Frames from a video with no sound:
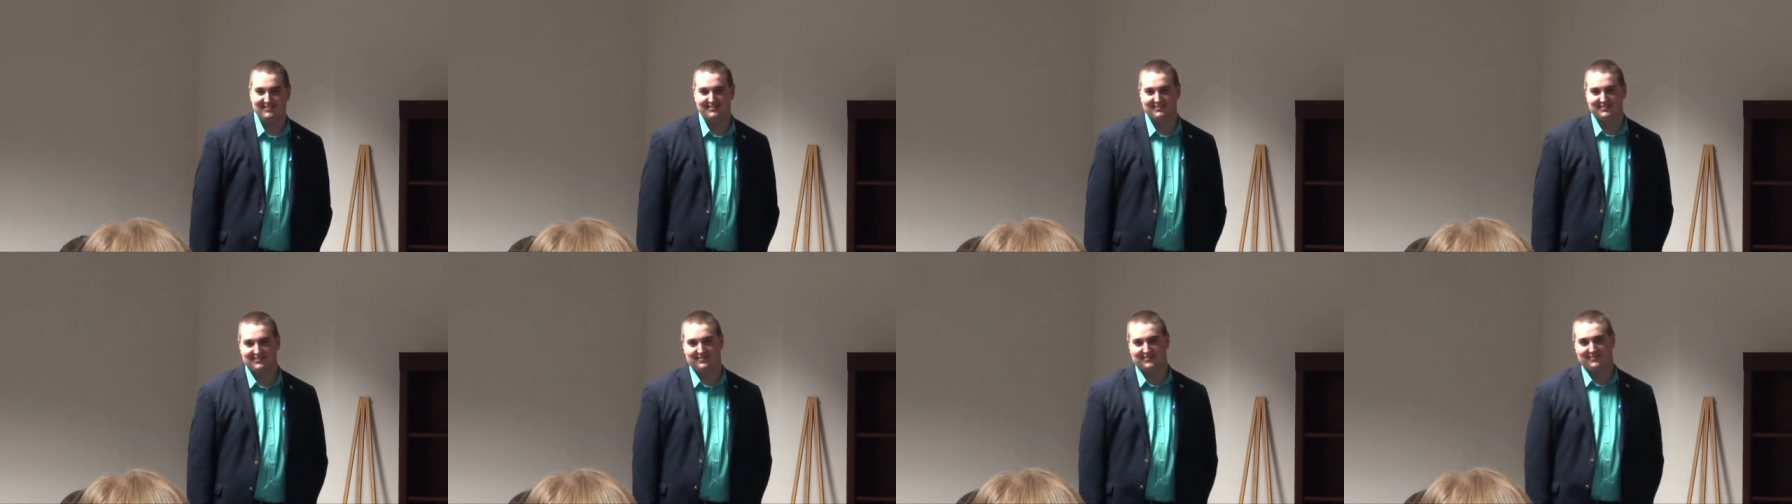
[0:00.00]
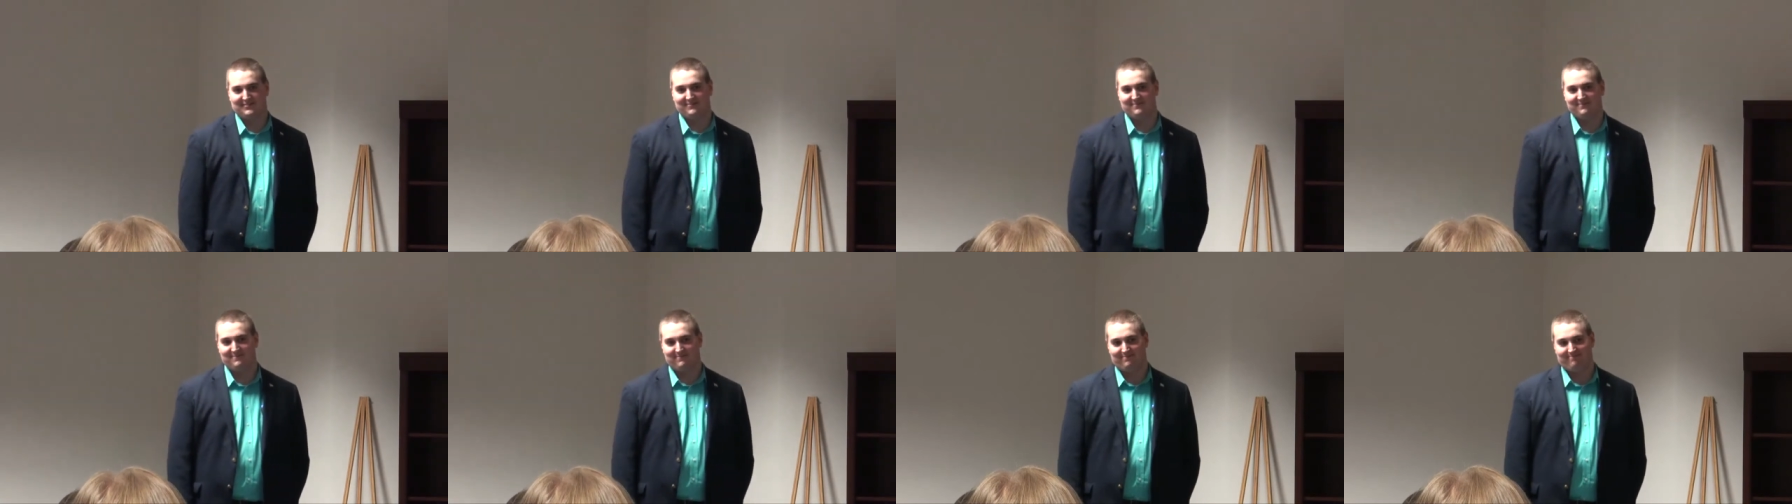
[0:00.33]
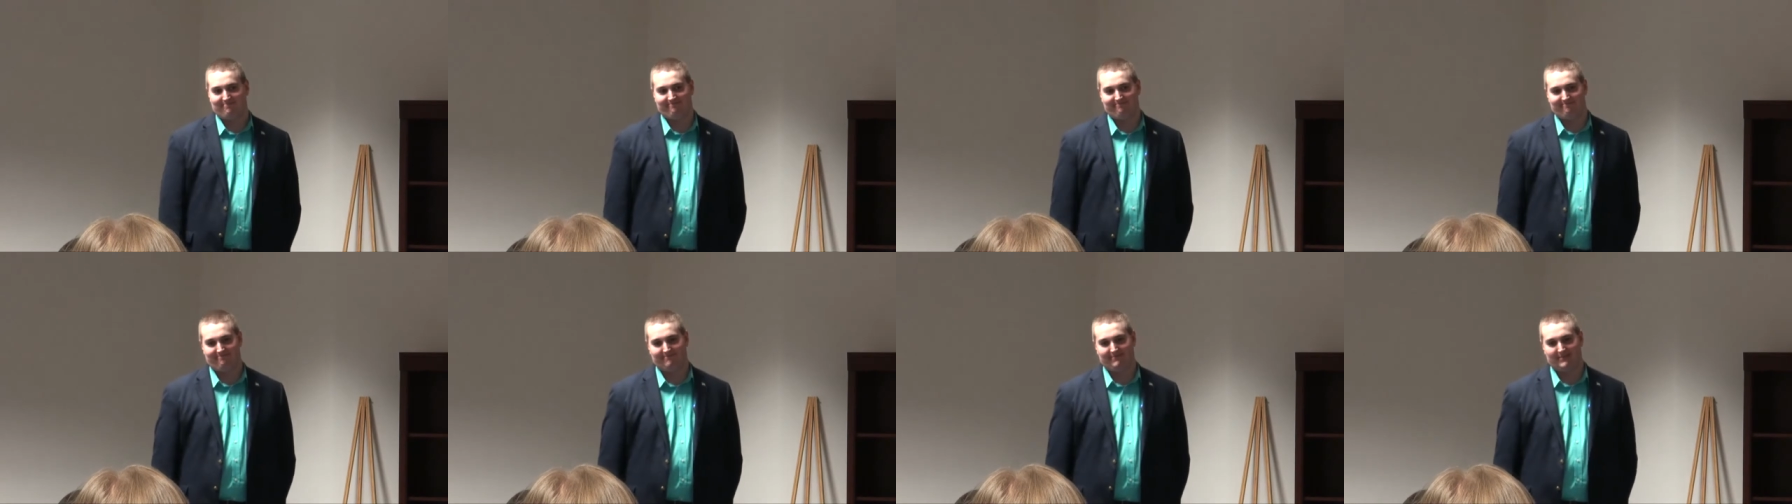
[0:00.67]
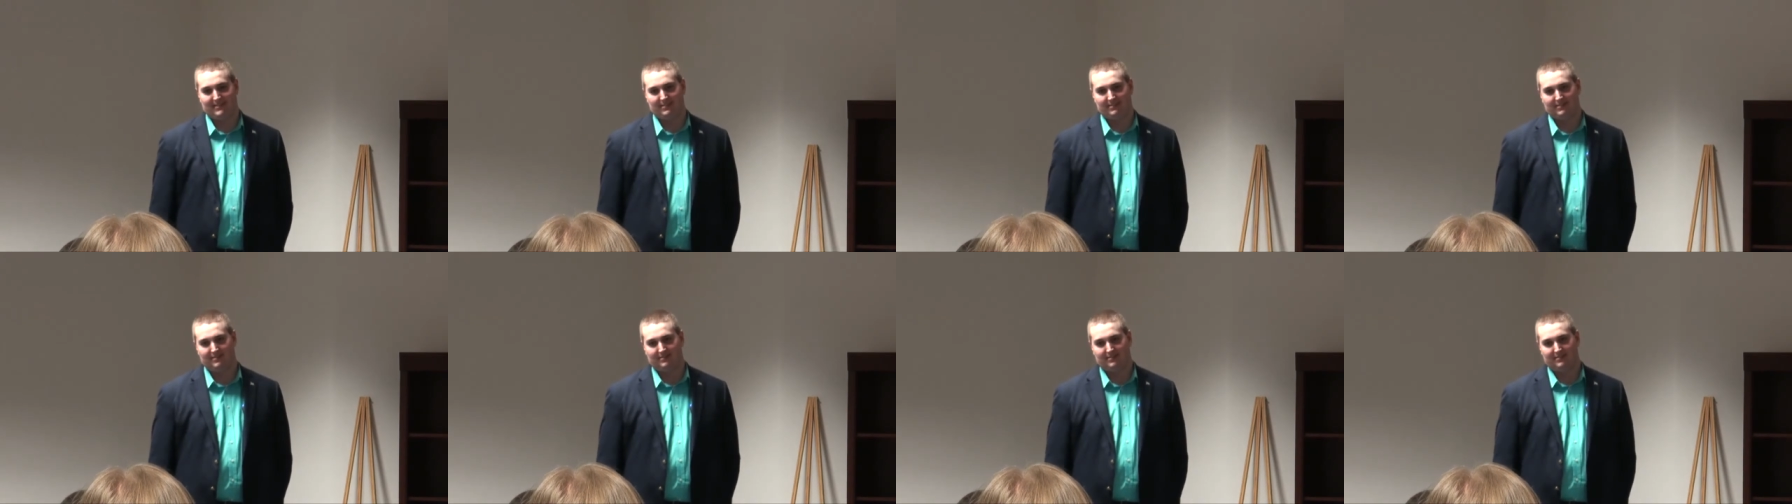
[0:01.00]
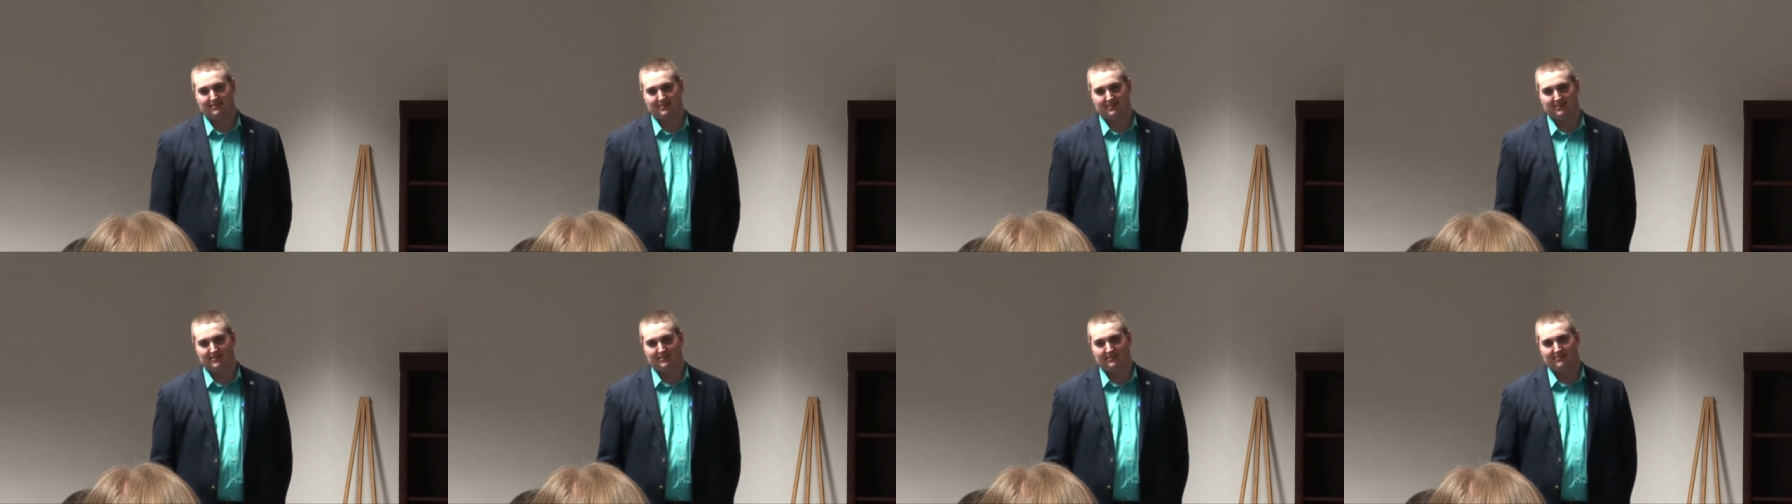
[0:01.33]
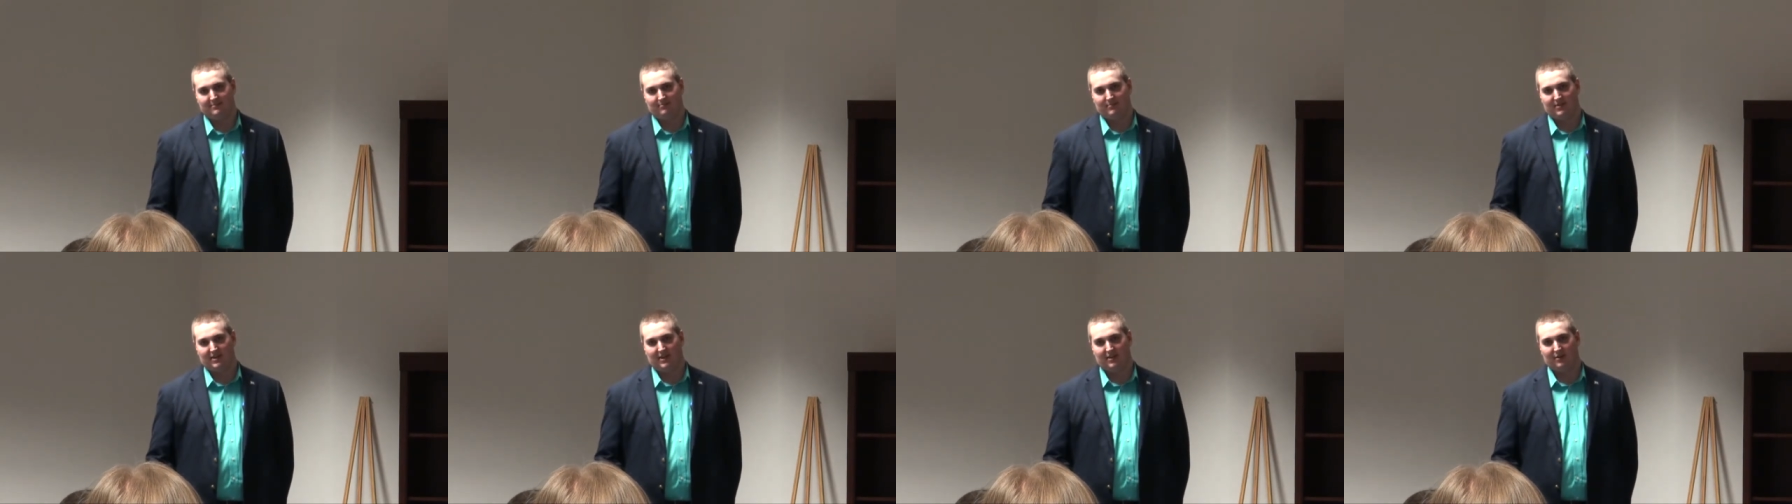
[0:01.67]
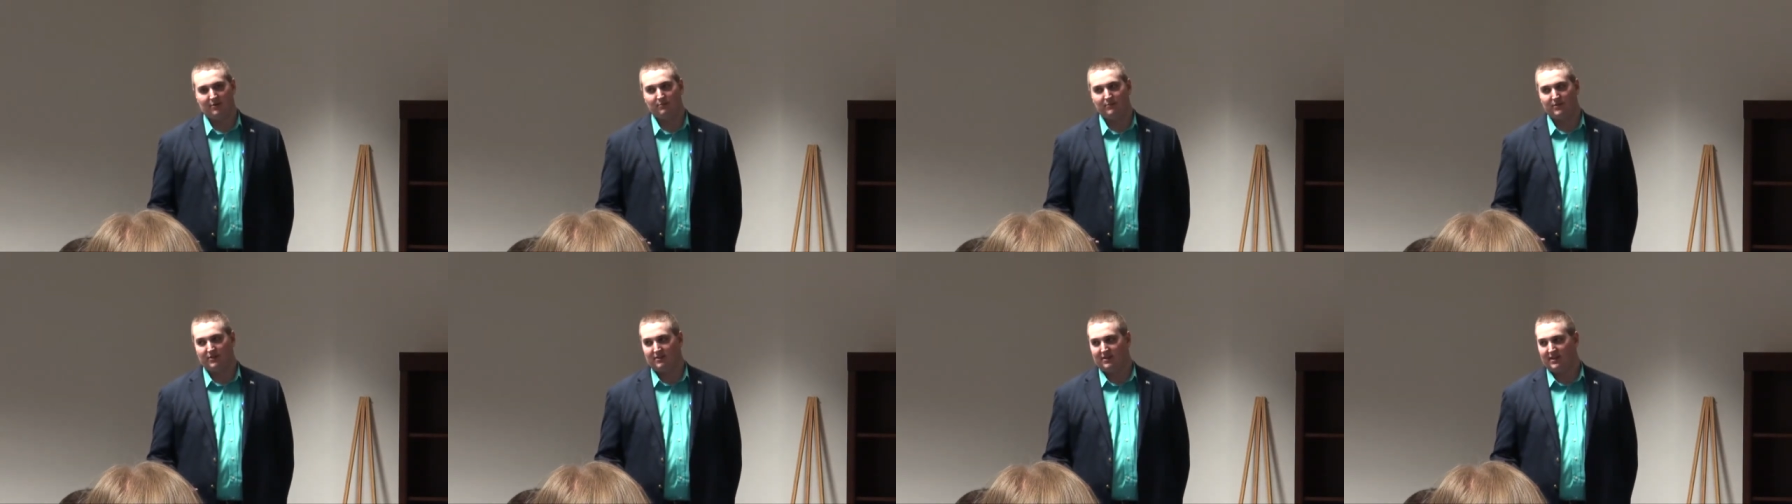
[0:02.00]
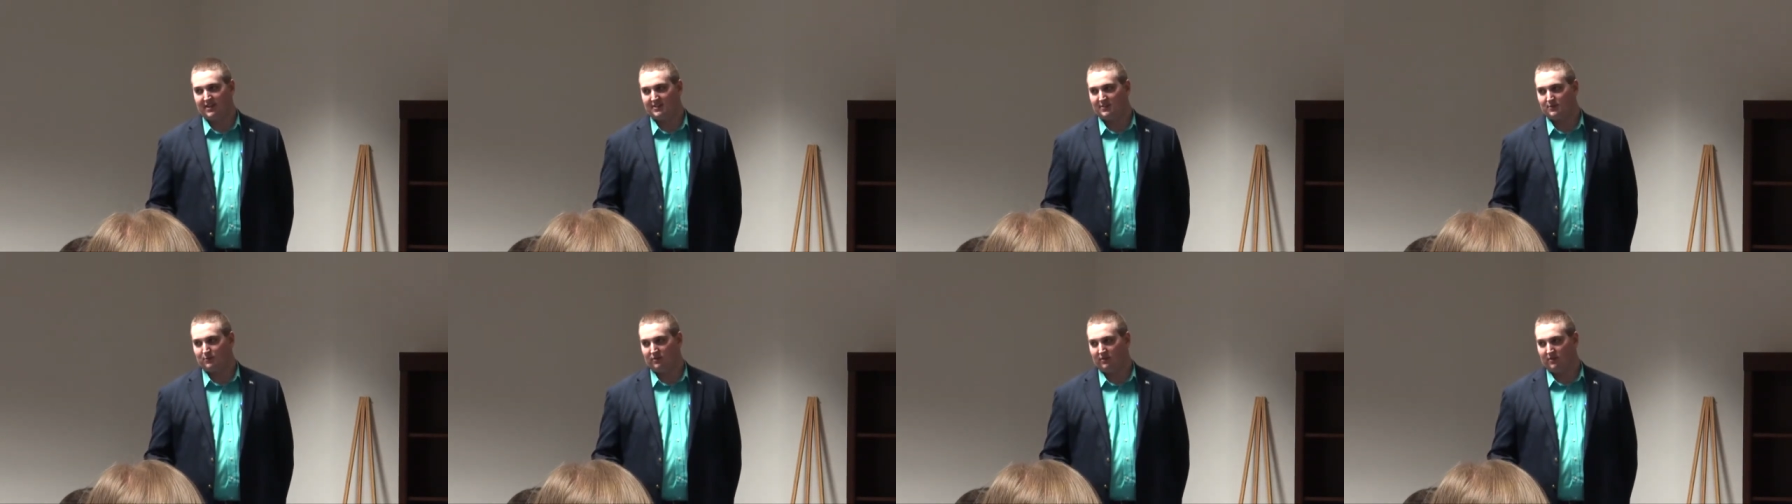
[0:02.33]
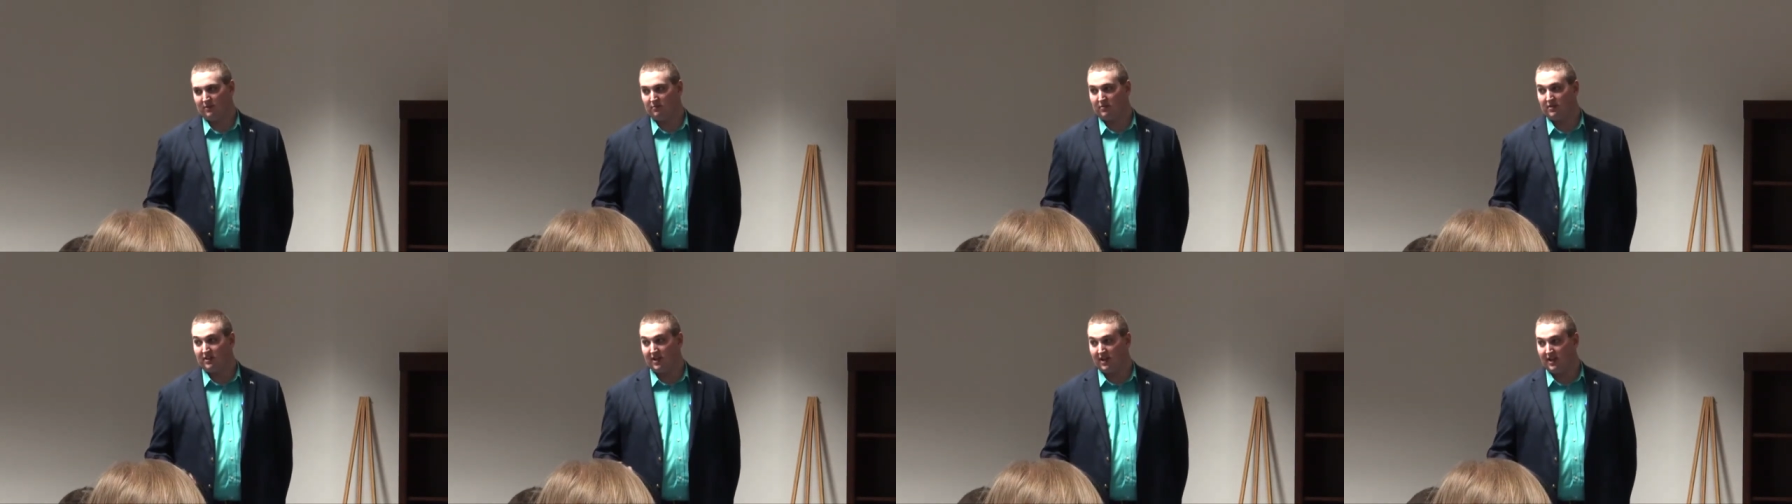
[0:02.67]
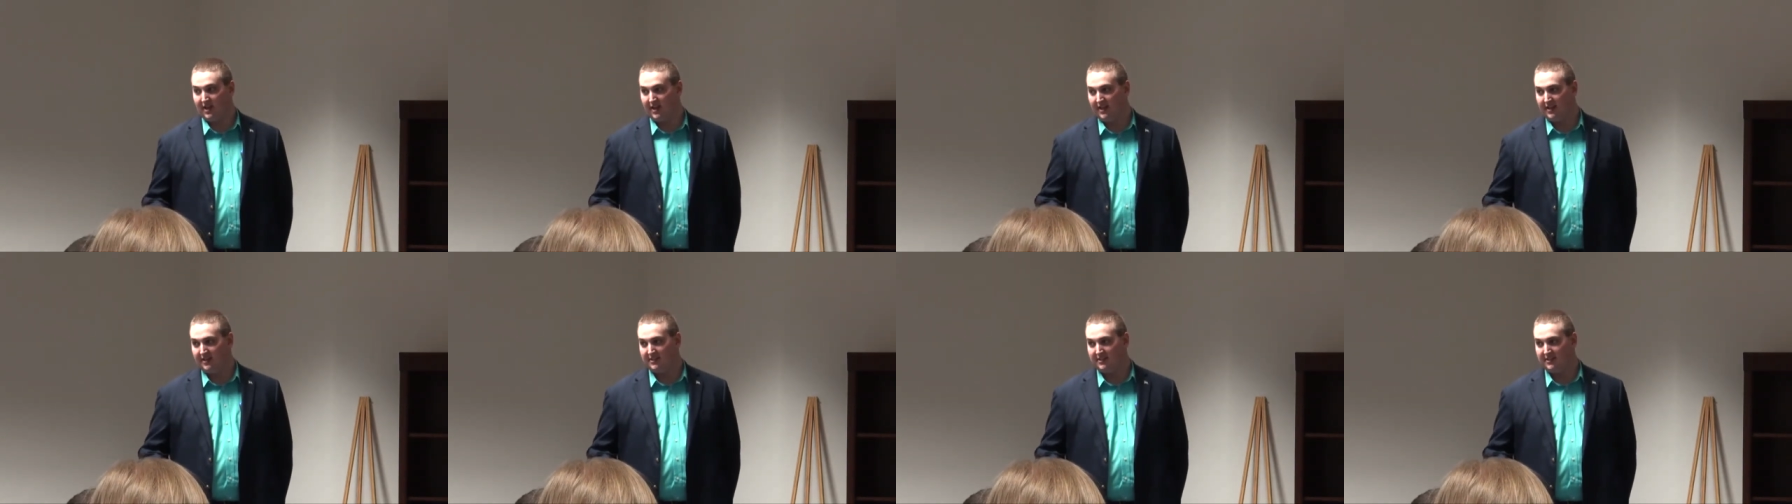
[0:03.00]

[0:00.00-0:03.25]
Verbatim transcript: So, but I hope you guys will apply.